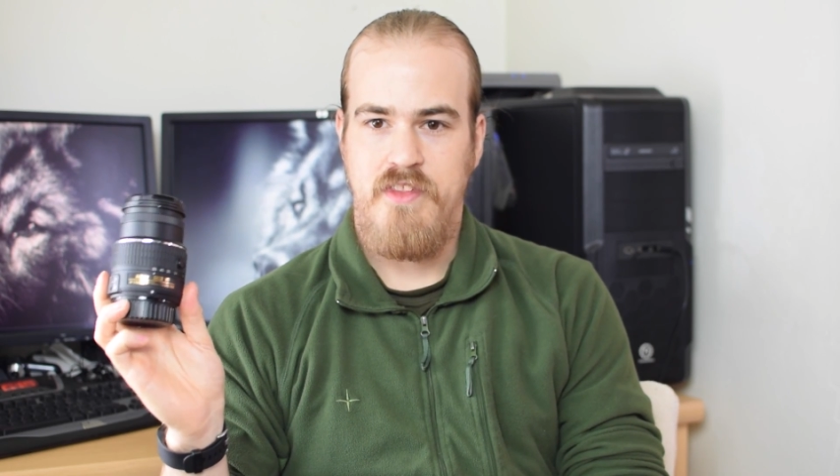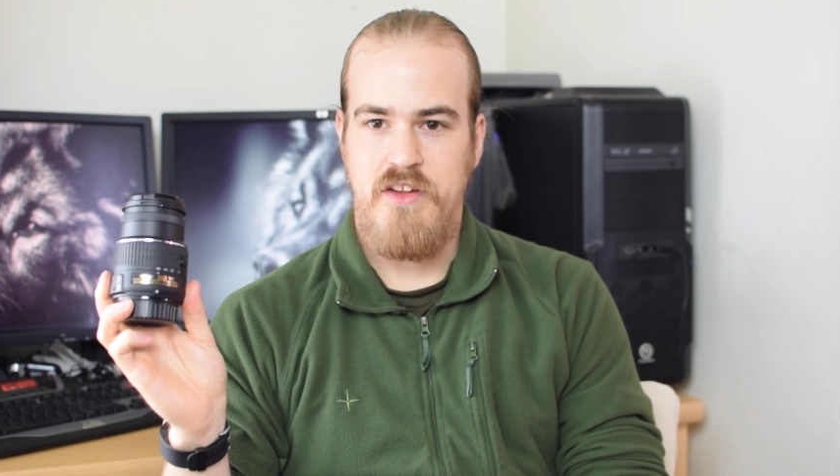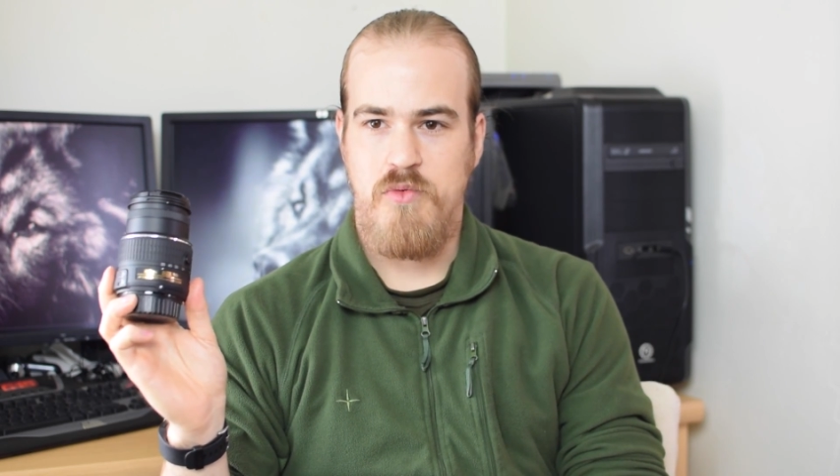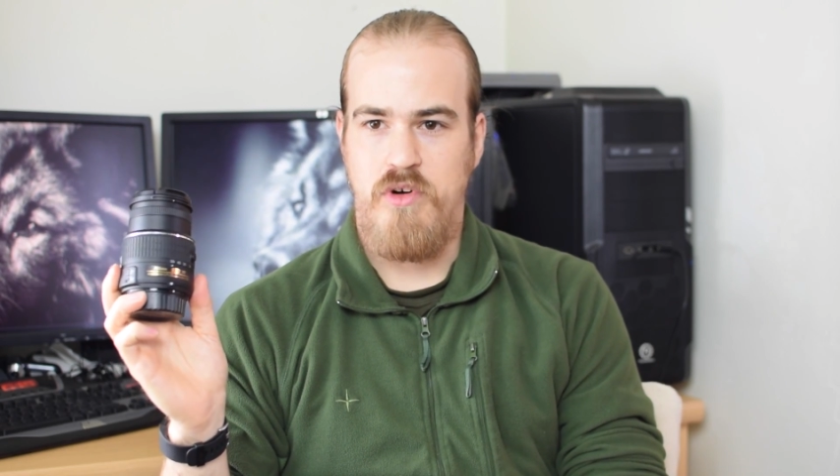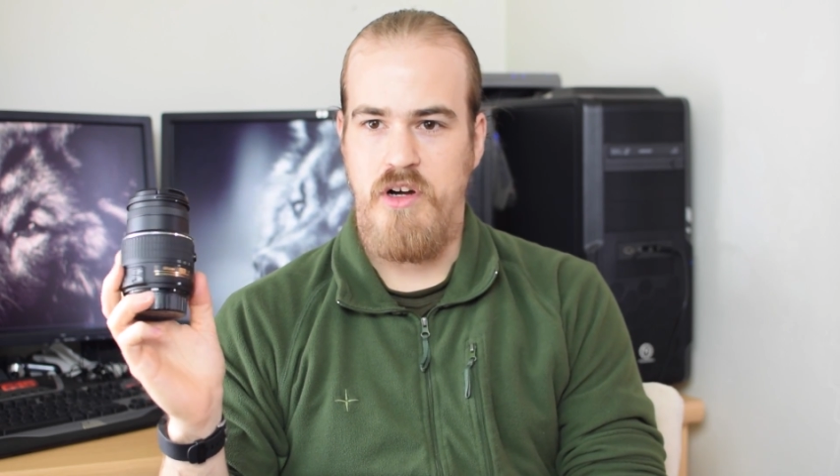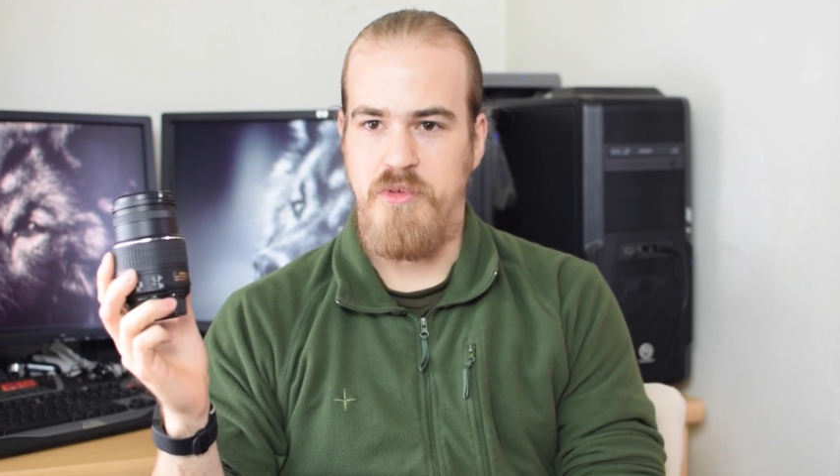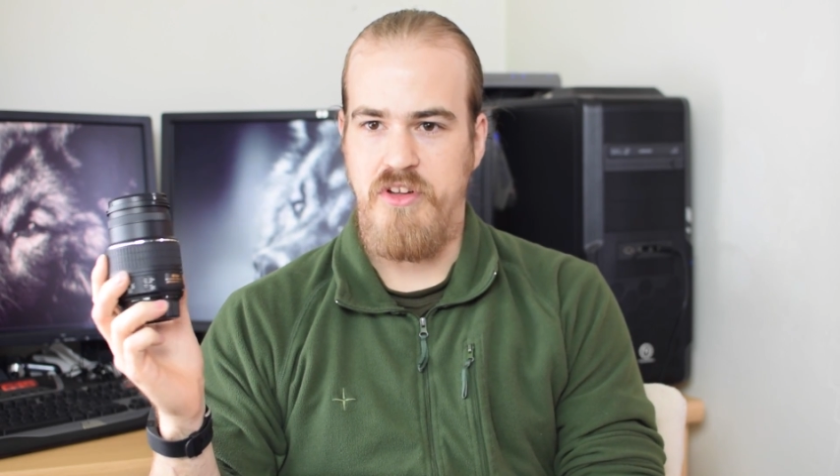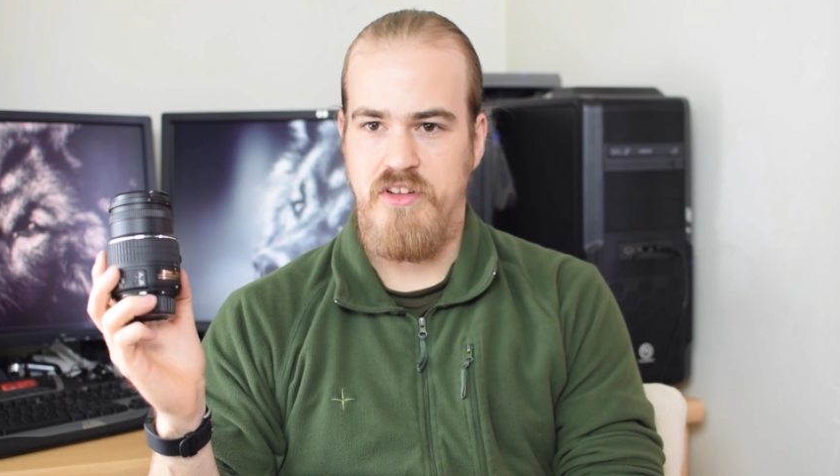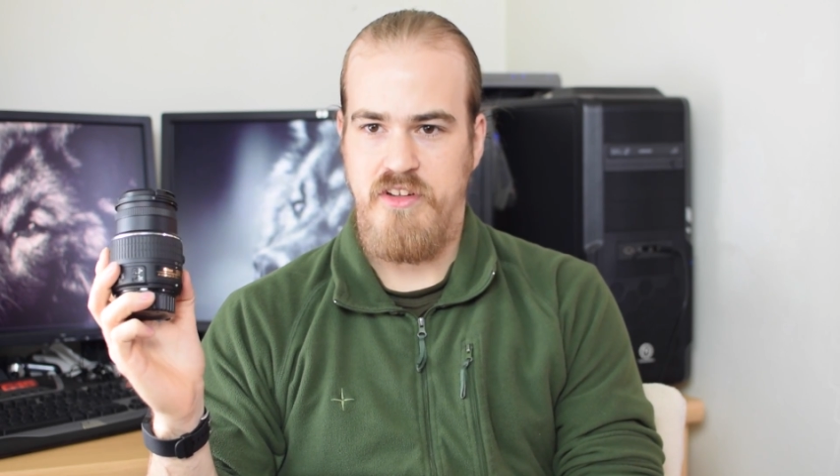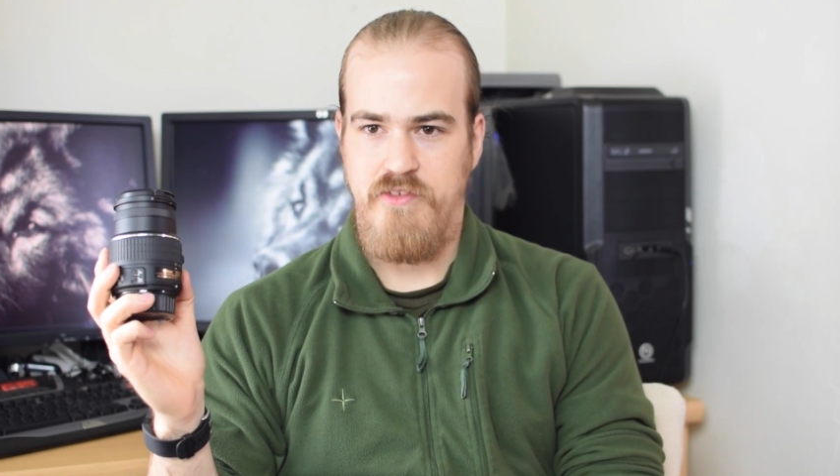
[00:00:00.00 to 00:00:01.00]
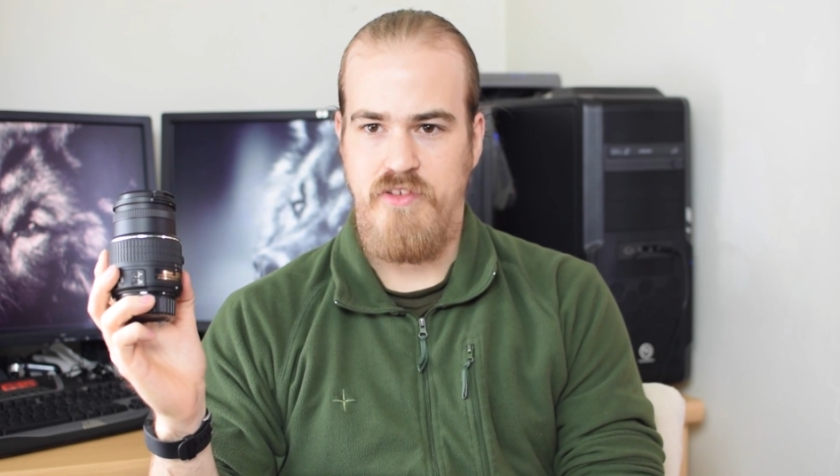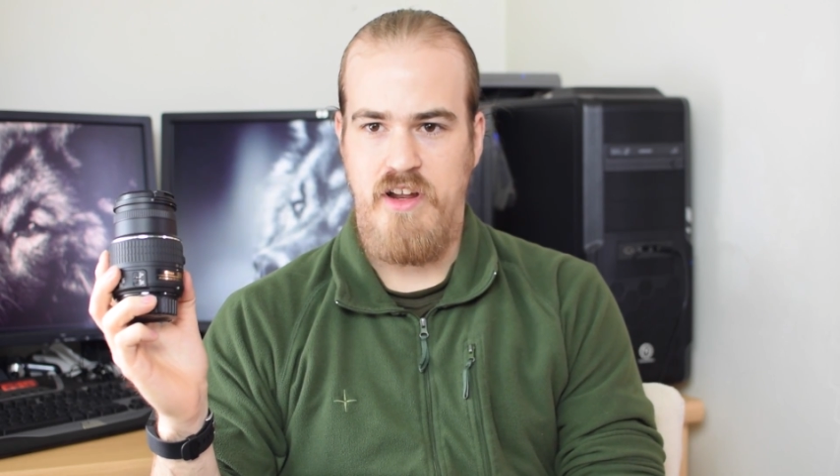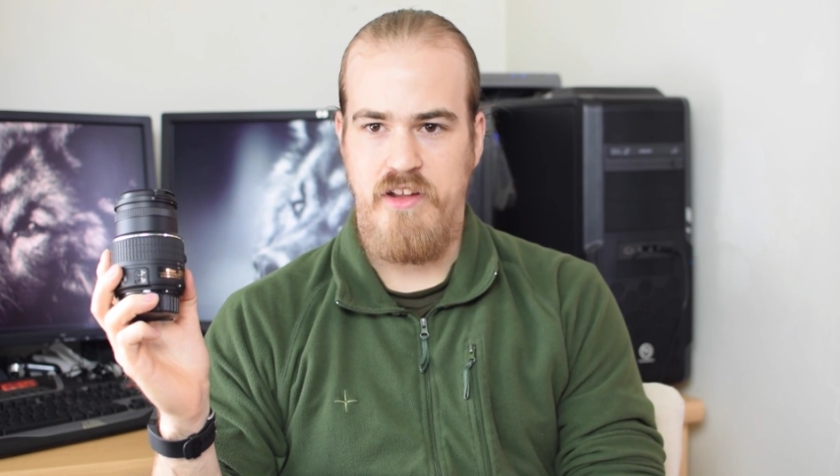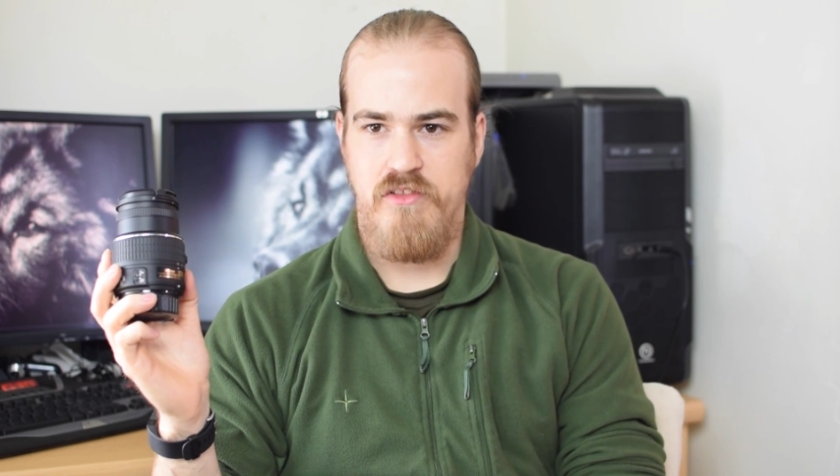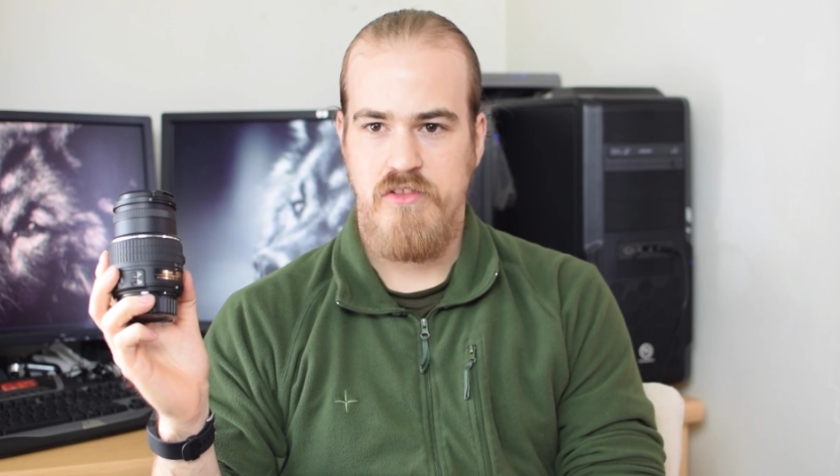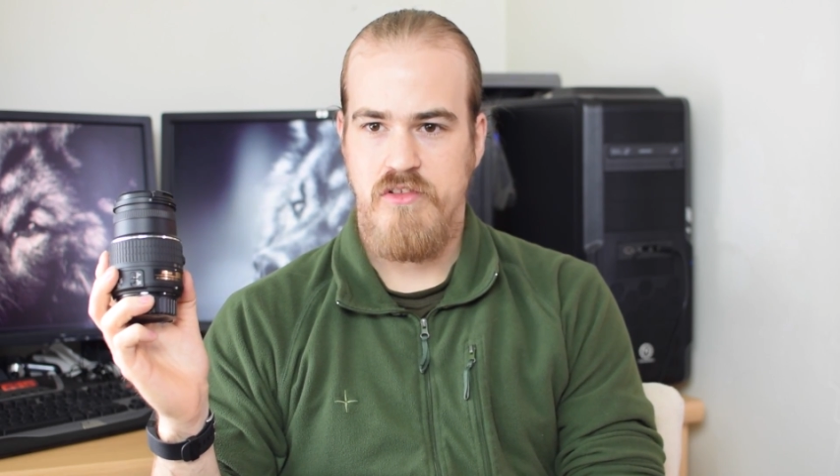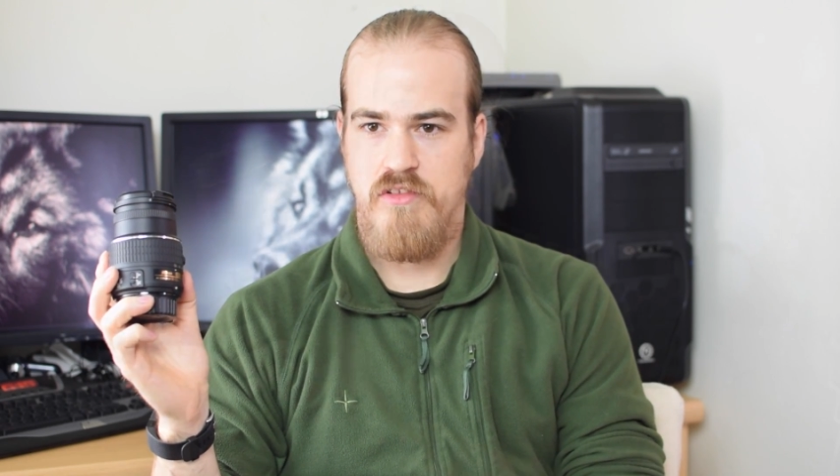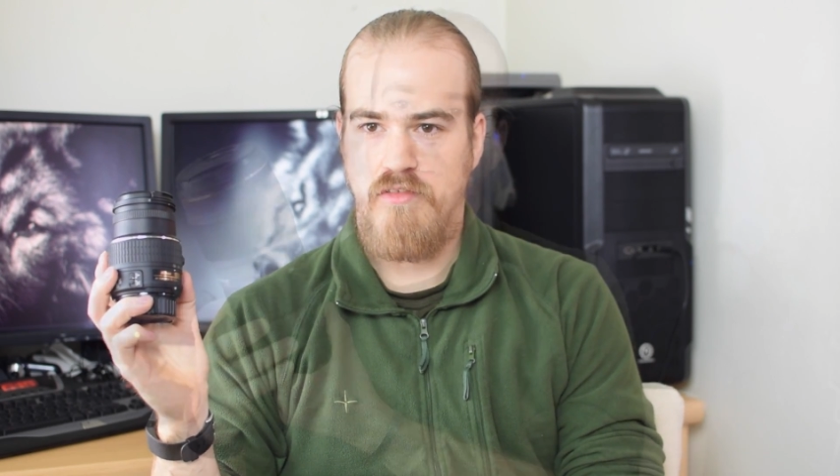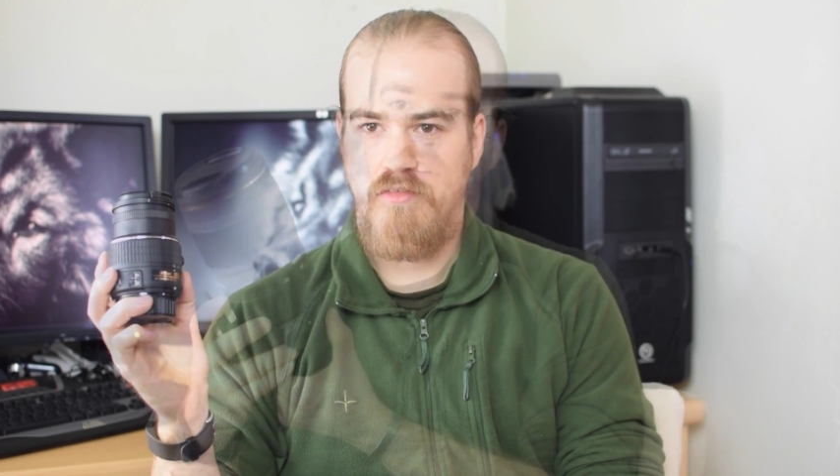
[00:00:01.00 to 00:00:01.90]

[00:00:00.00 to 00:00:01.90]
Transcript: that's why I'm using a different lens.